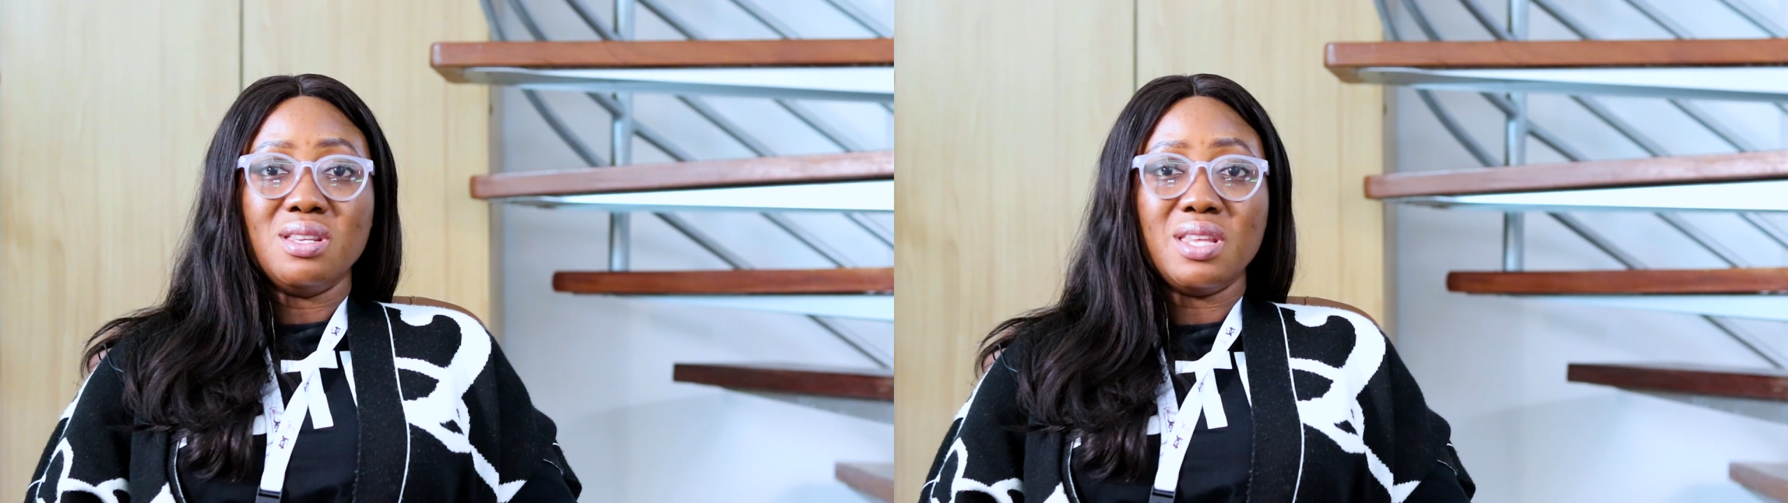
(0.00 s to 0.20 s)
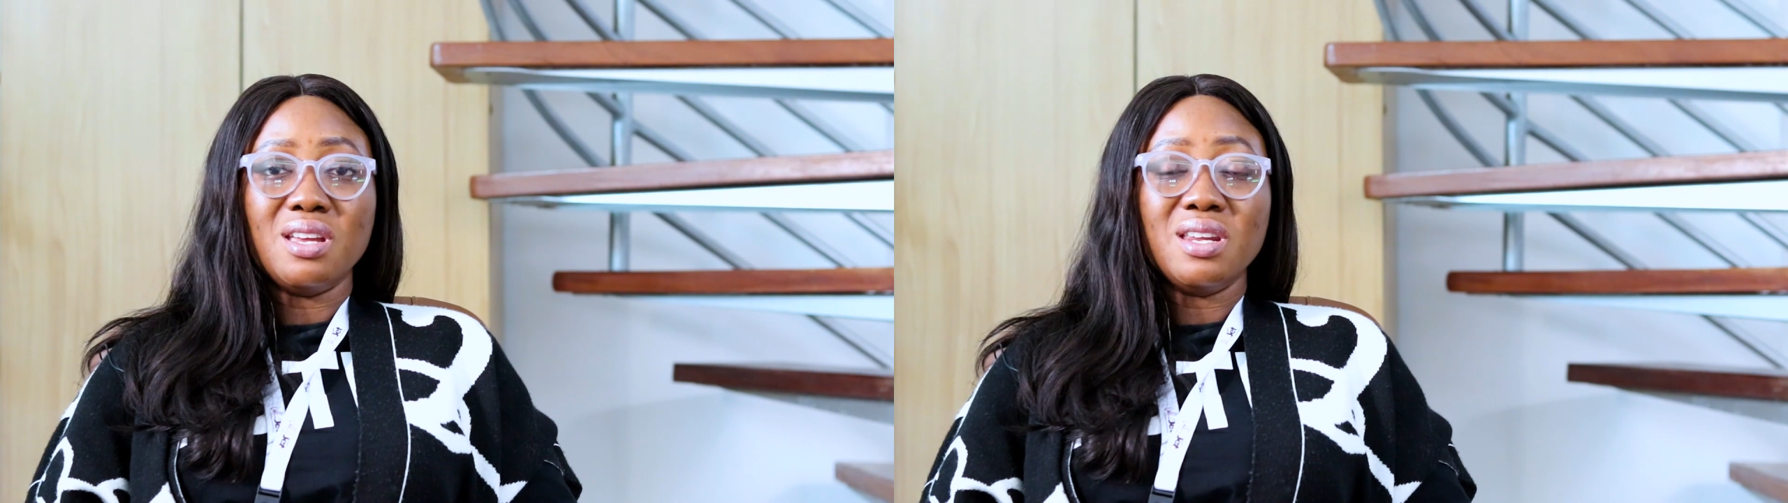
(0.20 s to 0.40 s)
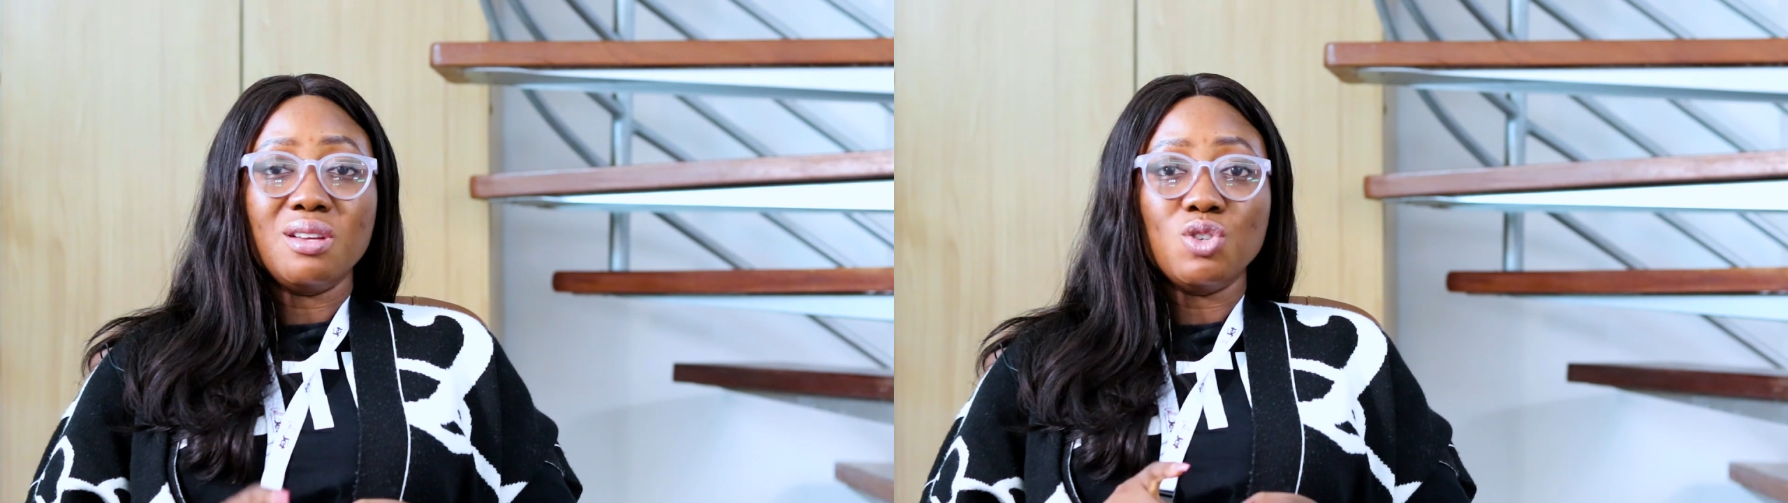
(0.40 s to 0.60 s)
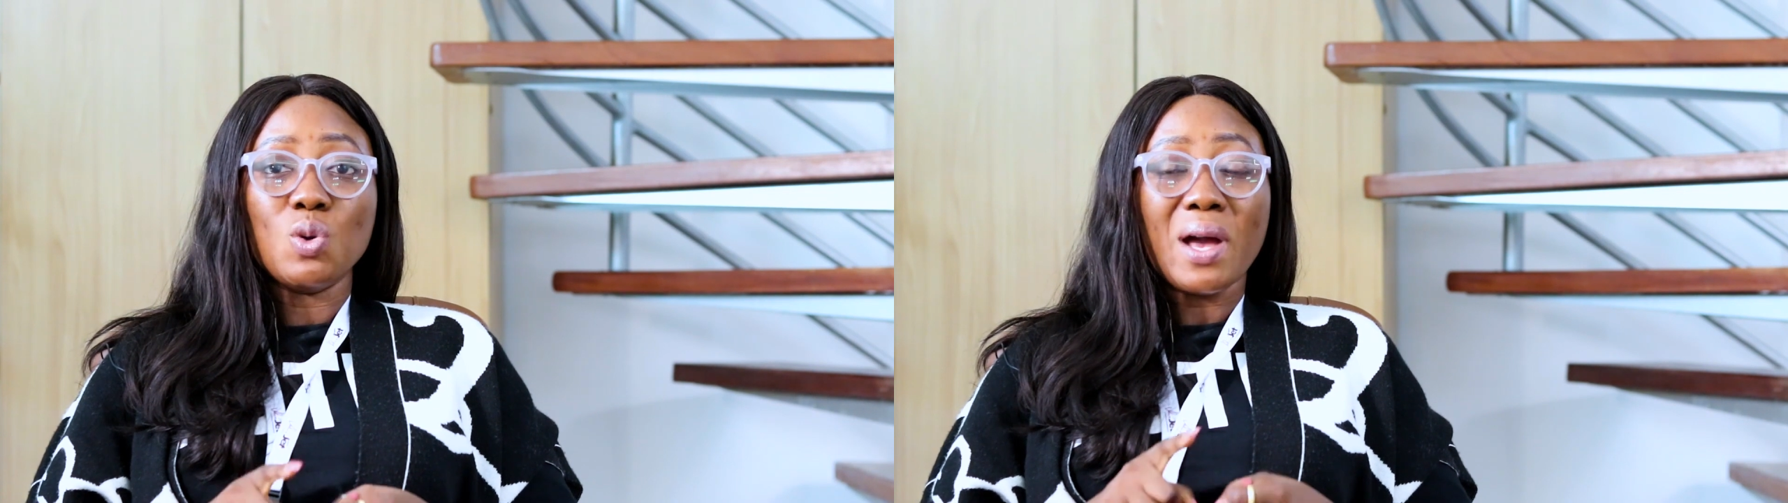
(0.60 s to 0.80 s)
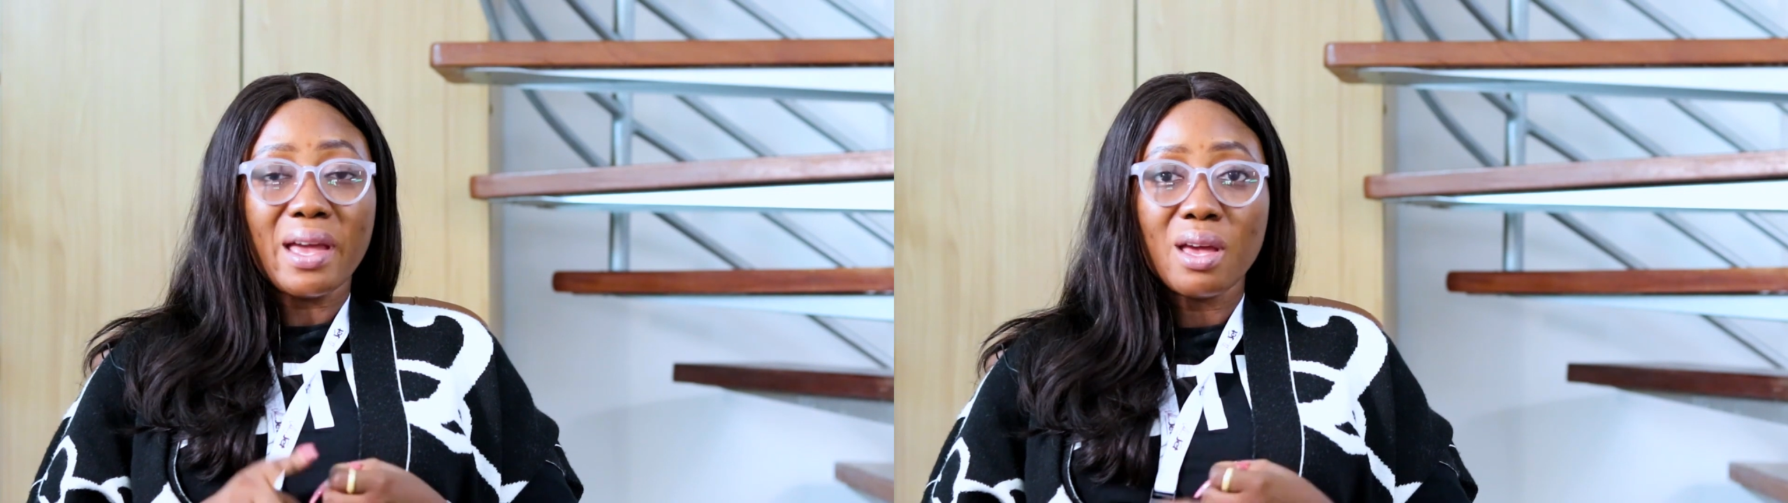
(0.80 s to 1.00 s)
then
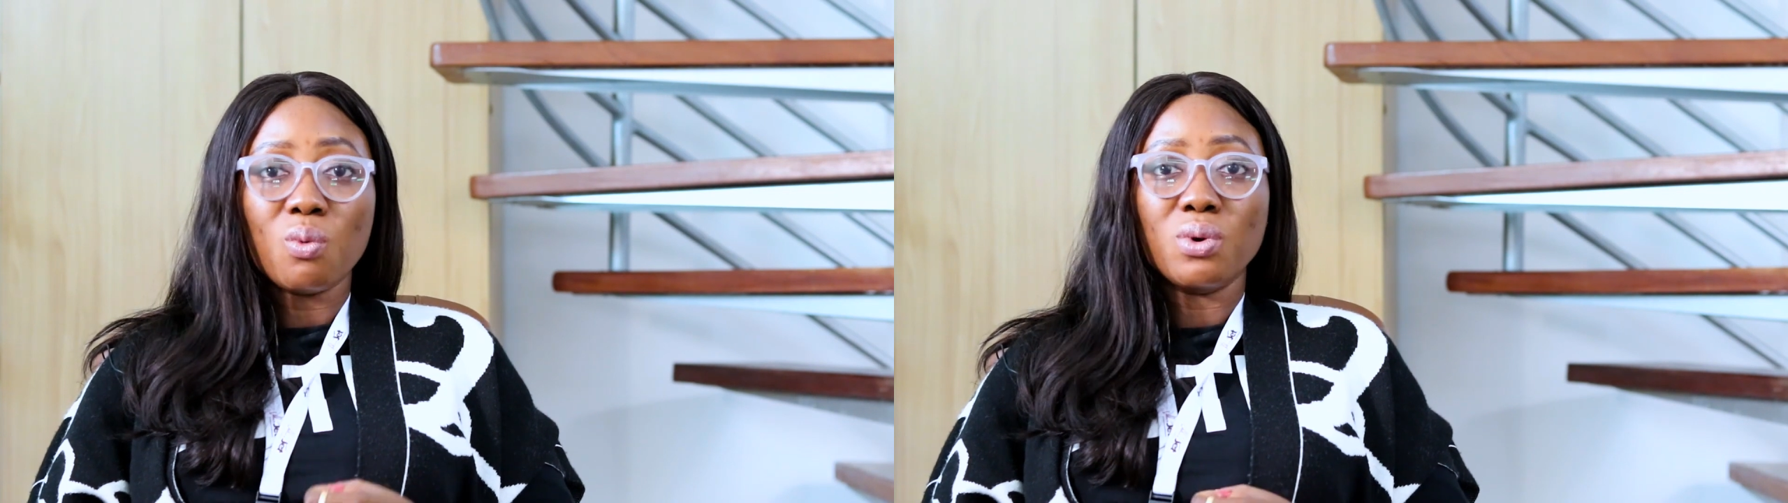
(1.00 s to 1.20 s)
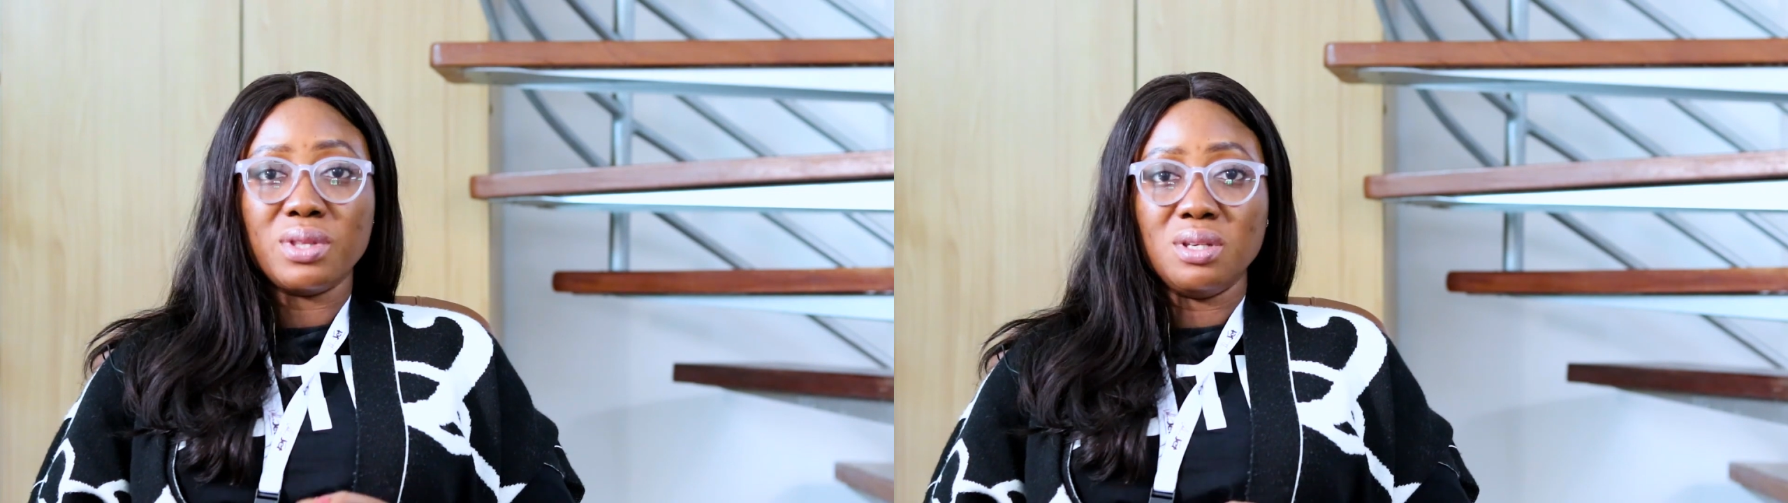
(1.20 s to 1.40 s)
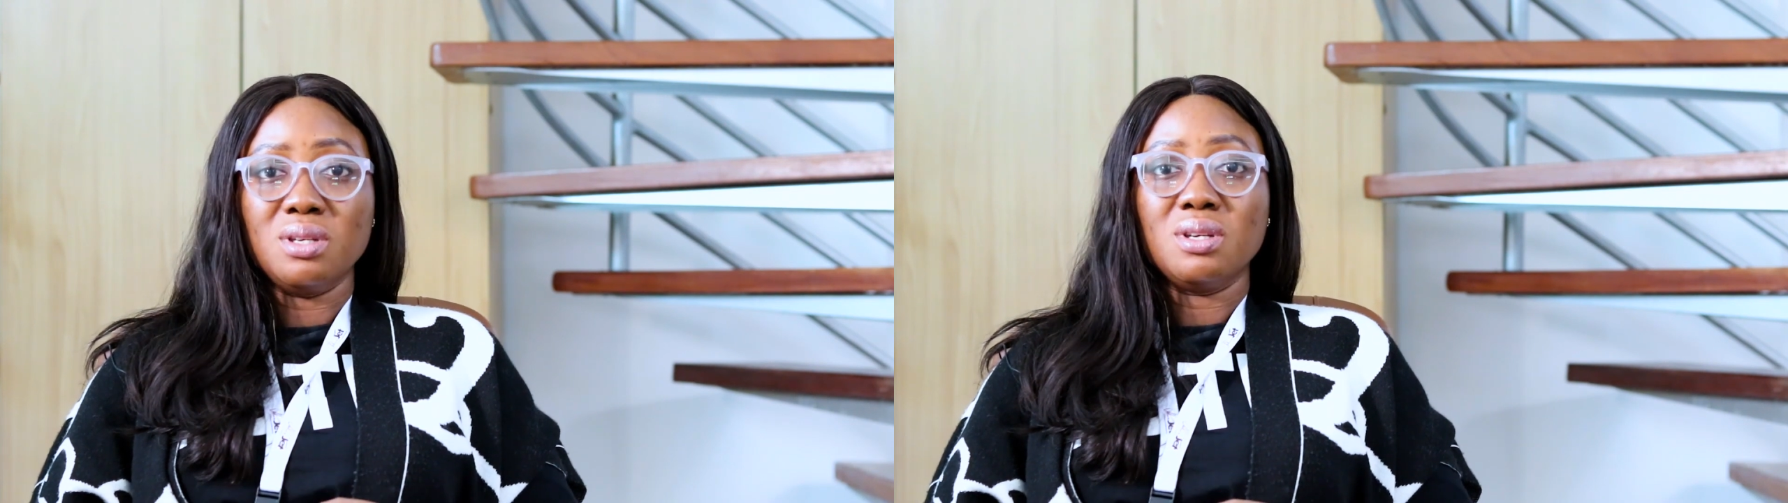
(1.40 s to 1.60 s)
you are airworthy.